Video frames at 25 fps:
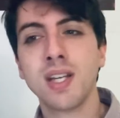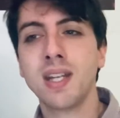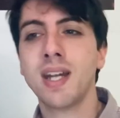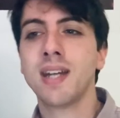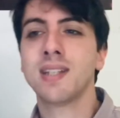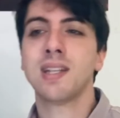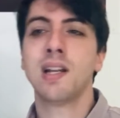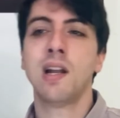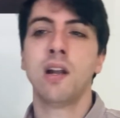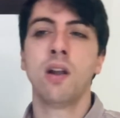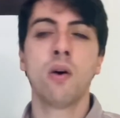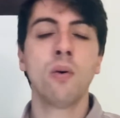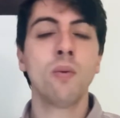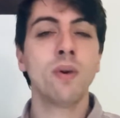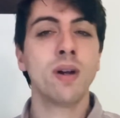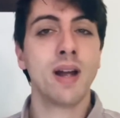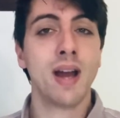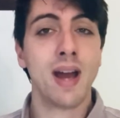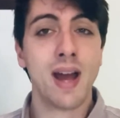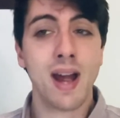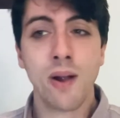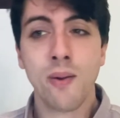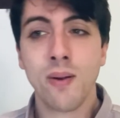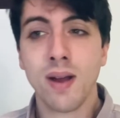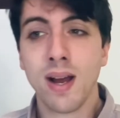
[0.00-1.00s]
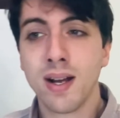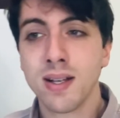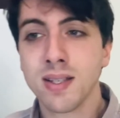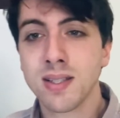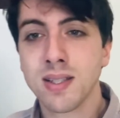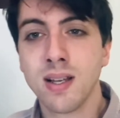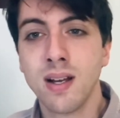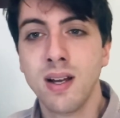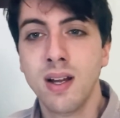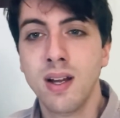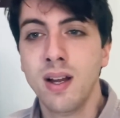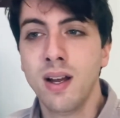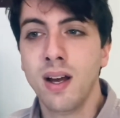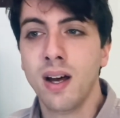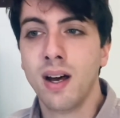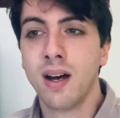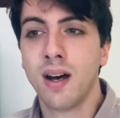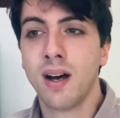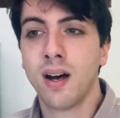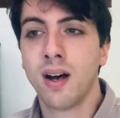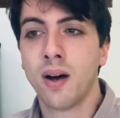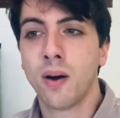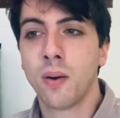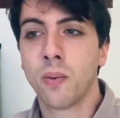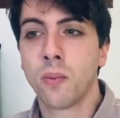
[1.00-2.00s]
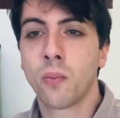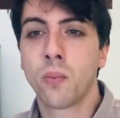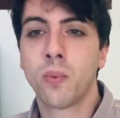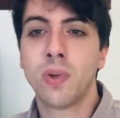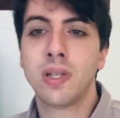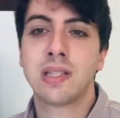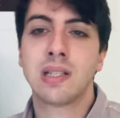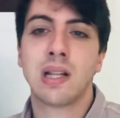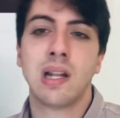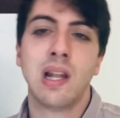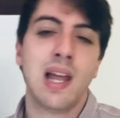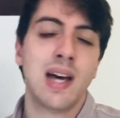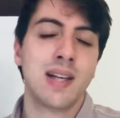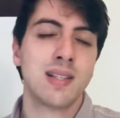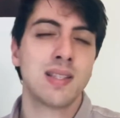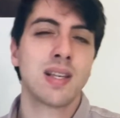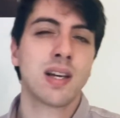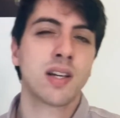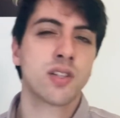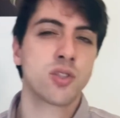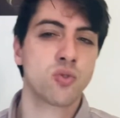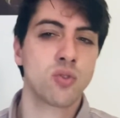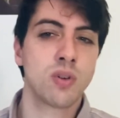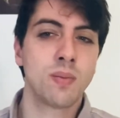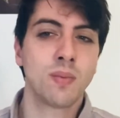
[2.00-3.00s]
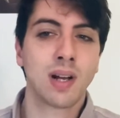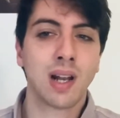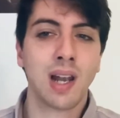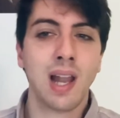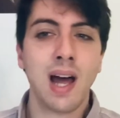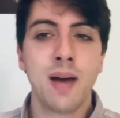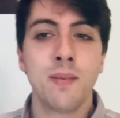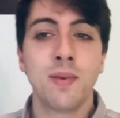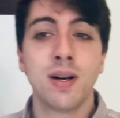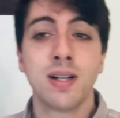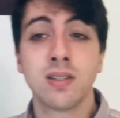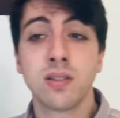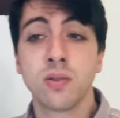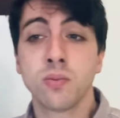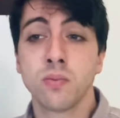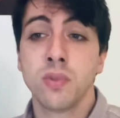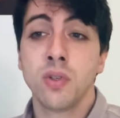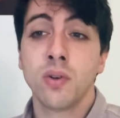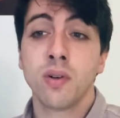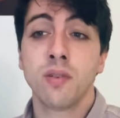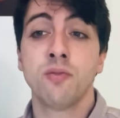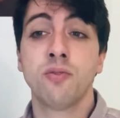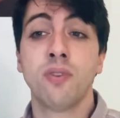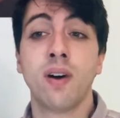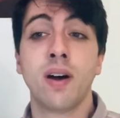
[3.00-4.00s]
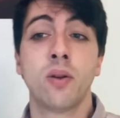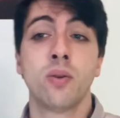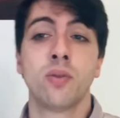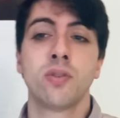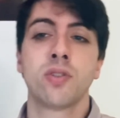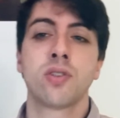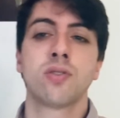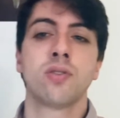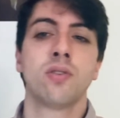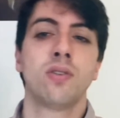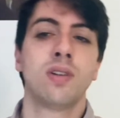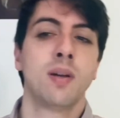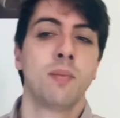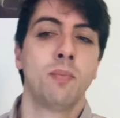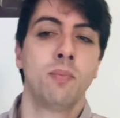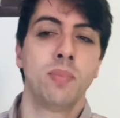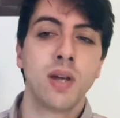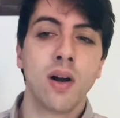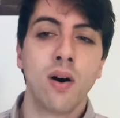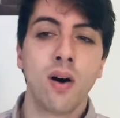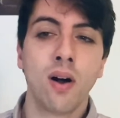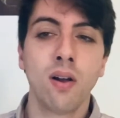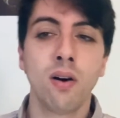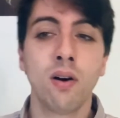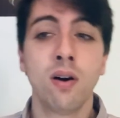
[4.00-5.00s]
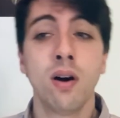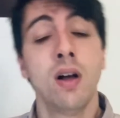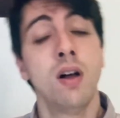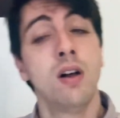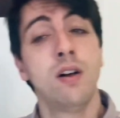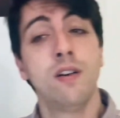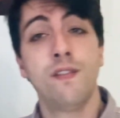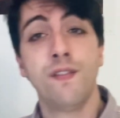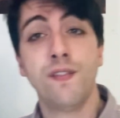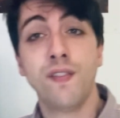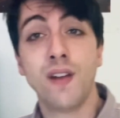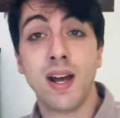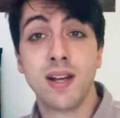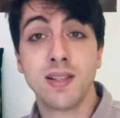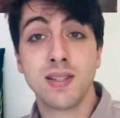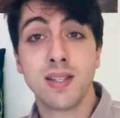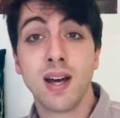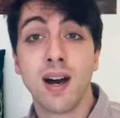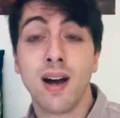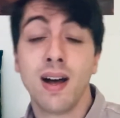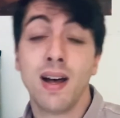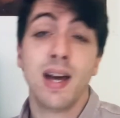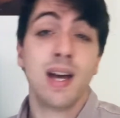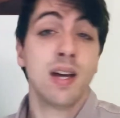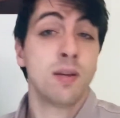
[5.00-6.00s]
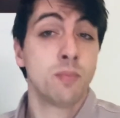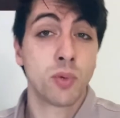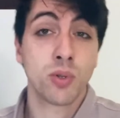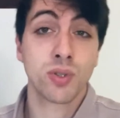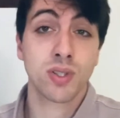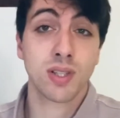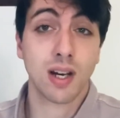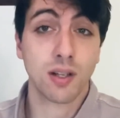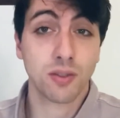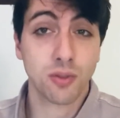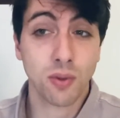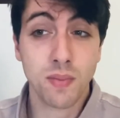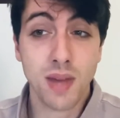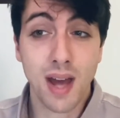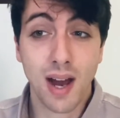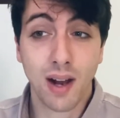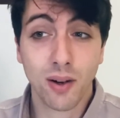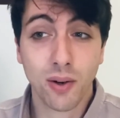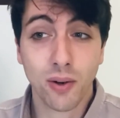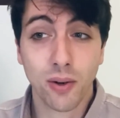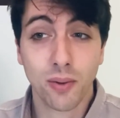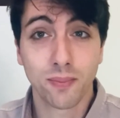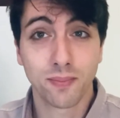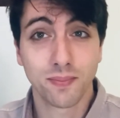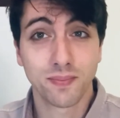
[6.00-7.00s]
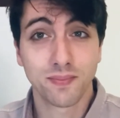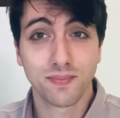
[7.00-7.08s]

that in lower areas with less extreme climate you can find also Nebbiolo, Fresia and Moscato Bianco.